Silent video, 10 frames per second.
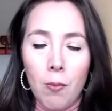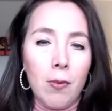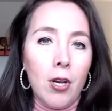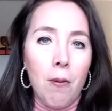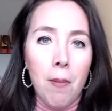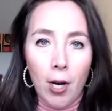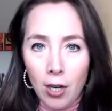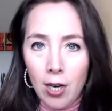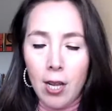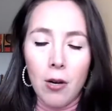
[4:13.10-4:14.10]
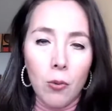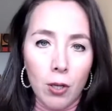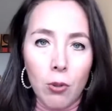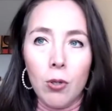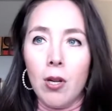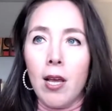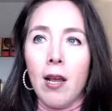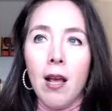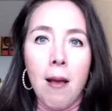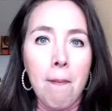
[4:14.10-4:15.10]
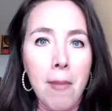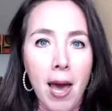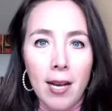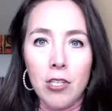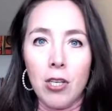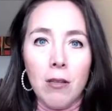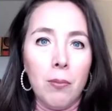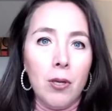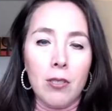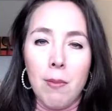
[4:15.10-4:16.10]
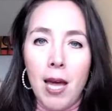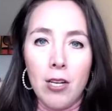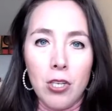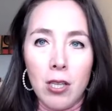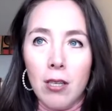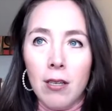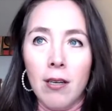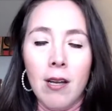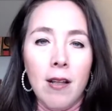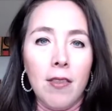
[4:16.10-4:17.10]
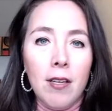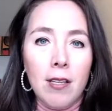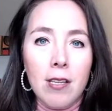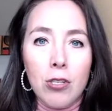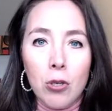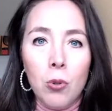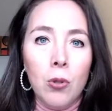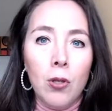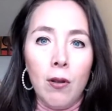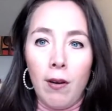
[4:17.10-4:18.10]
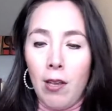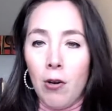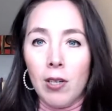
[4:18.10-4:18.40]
marketing, recruiting, managing the books, managing the school,